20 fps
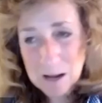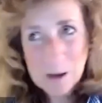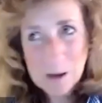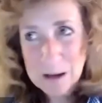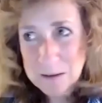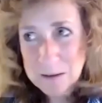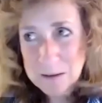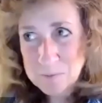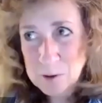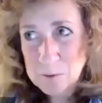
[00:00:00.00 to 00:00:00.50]

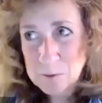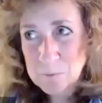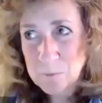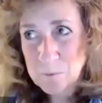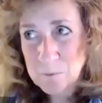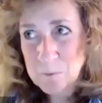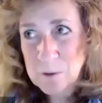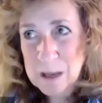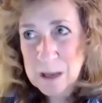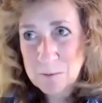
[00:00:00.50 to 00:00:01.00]
I've just
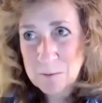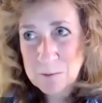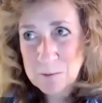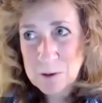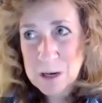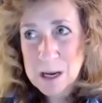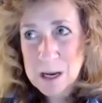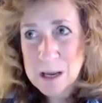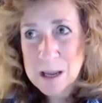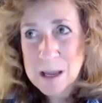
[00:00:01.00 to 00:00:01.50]
found
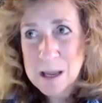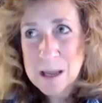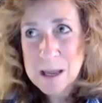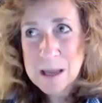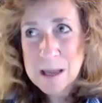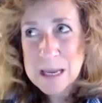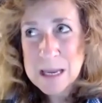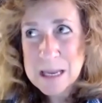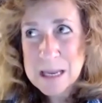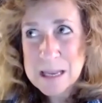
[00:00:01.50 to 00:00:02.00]

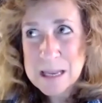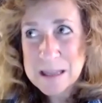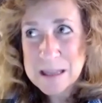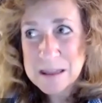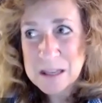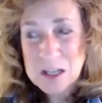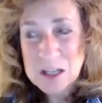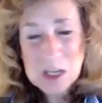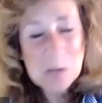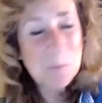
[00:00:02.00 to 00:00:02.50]
the
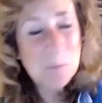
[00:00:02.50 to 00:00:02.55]
deeper